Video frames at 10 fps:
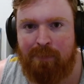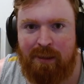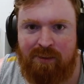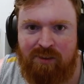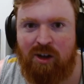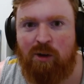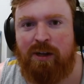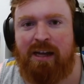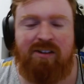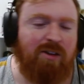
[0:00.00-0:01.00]
So
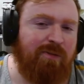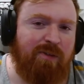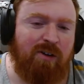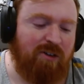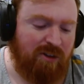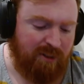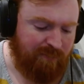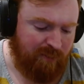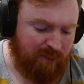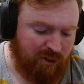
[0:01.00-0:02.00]
yeah, so the
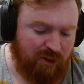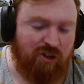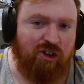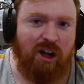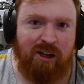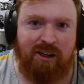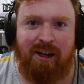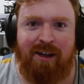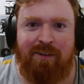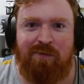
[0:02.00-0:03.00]
first good chunk
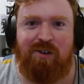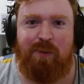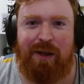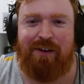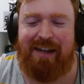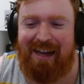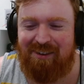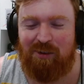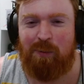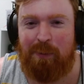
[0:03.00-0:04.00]
of
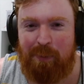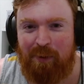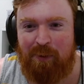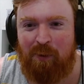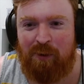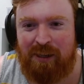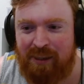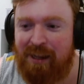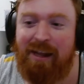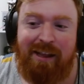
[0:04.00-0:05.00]
Spellcaster will be pre-recorded,
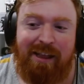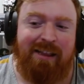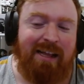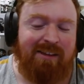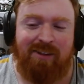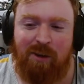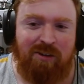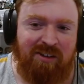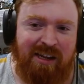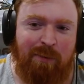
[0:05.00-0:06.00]
and that
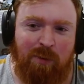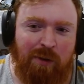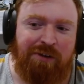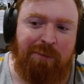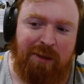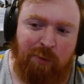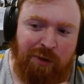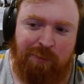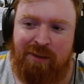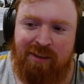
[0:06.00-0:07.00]
goes the same with Wildermyth.
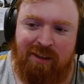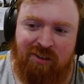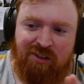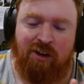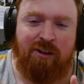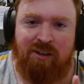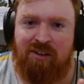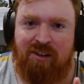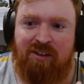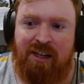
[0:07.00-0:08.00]
Wildermyth is going to start the
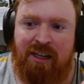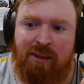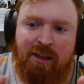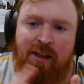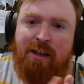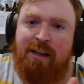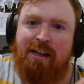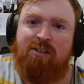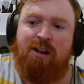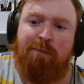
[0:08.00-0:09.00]
16th.
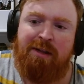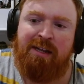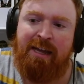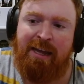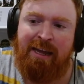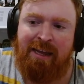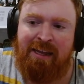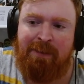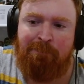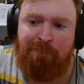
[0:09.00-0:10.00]
It's going to be
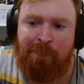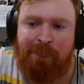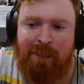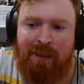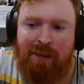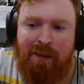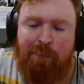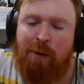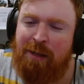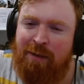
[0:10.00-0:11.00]
a
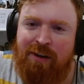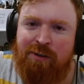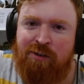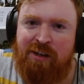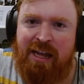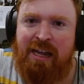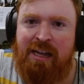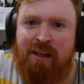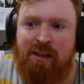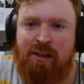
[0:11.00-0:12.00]
probably every other
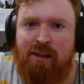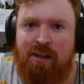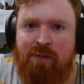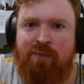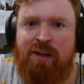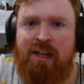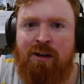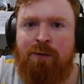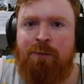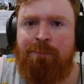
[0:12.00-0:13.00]
day
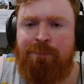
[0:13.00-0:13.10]
video.